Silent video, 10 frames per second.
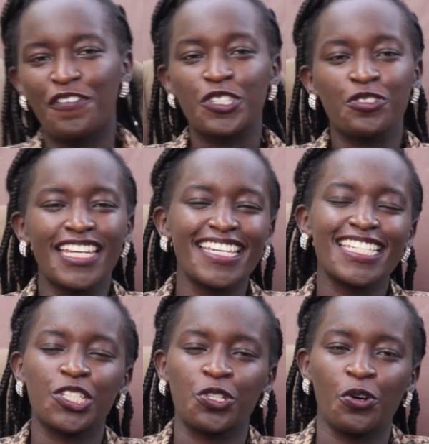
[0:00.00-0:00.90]
For
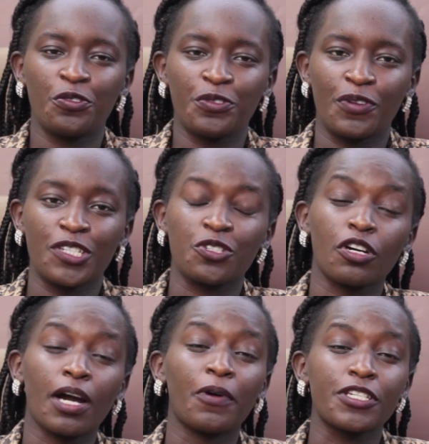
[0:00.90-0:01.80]
today's show, we want to
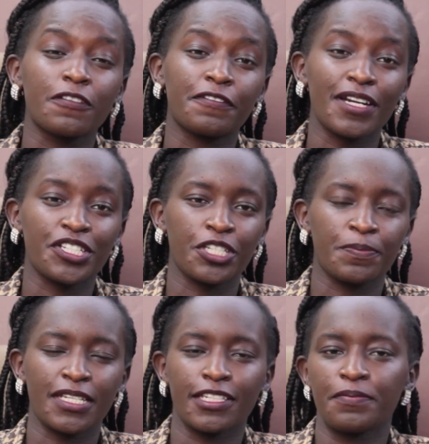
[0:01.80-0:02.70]
talk about
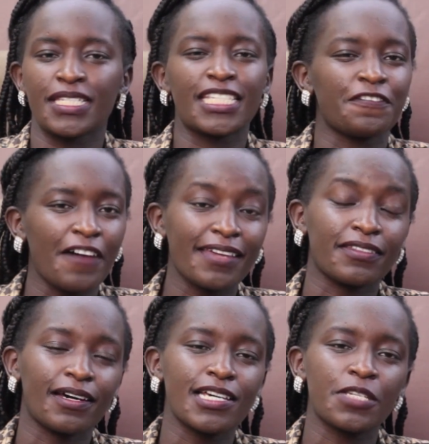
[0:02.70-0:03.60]
friendships and demystify
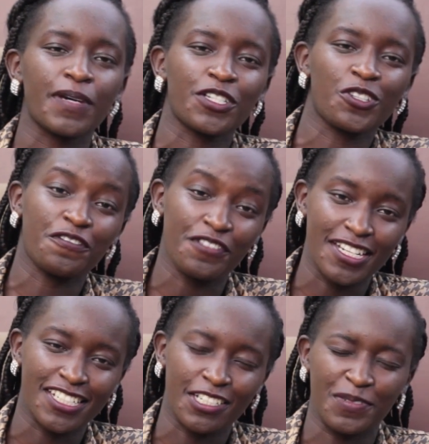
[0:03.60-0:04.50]
the aspect of
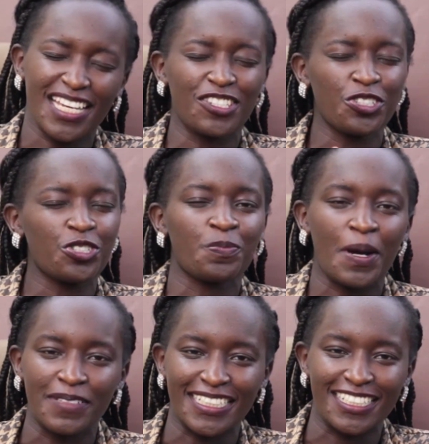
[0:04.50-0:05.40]
friendships. And due to
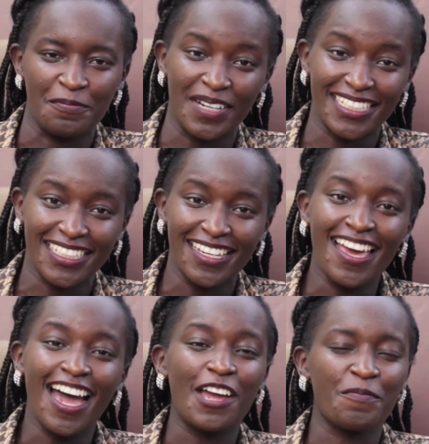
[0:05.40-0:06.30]
public demand,
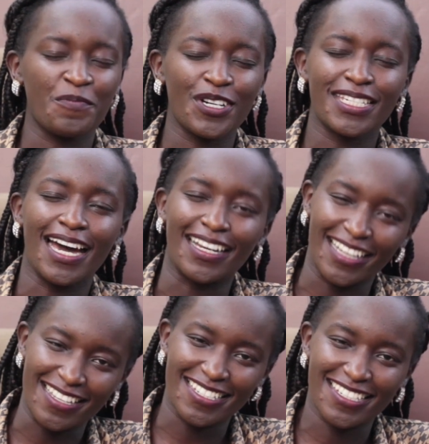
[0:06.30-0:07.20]
I brought a
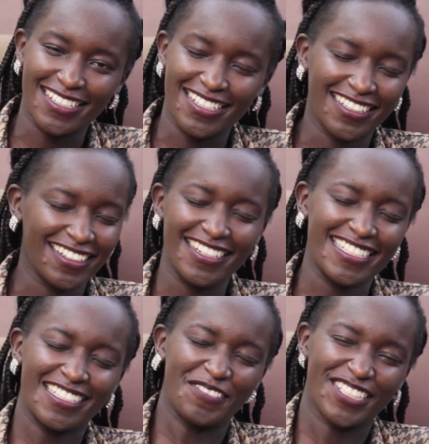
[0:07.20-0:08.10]
guest.
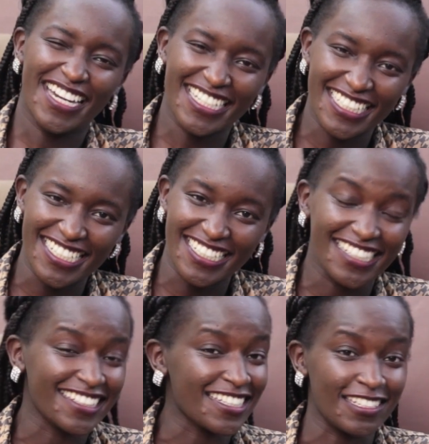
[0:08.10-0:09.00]
Guys, I'm so
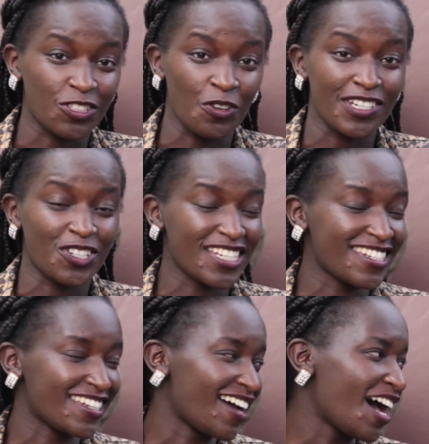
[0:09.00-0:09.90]
excited. This is so
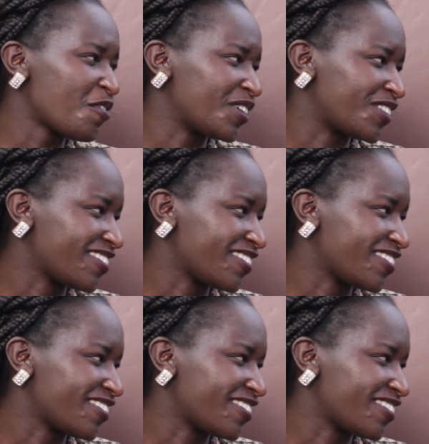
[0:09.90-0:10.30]
interesting. How are you?